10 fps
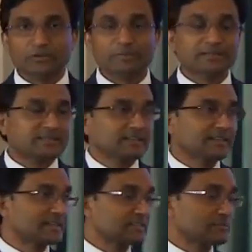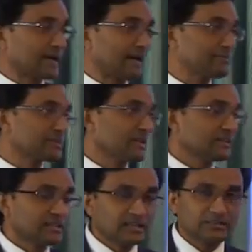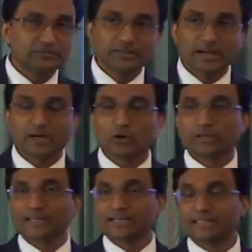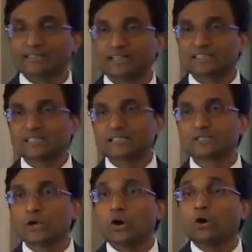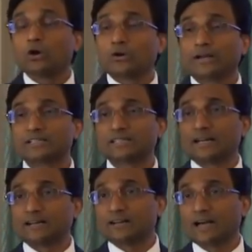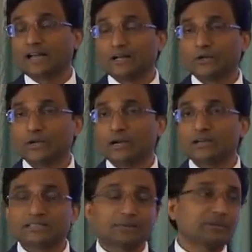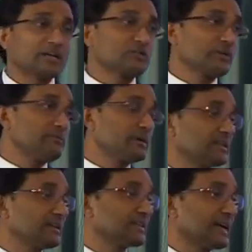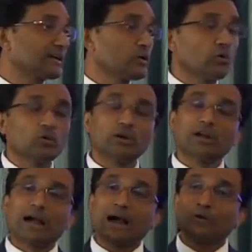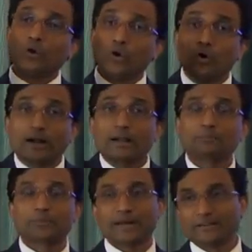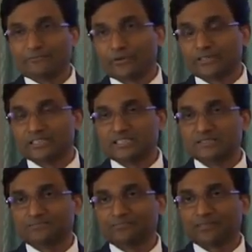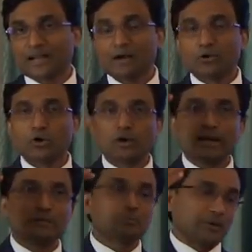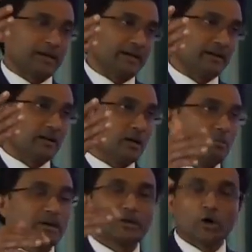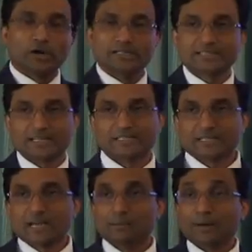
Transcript: We may think that sometimes that we are not getting the results all on a sudden. Hallelujah. Sometimes we think that, oh, how long I'm praying for this, how long I'm praying, but no results.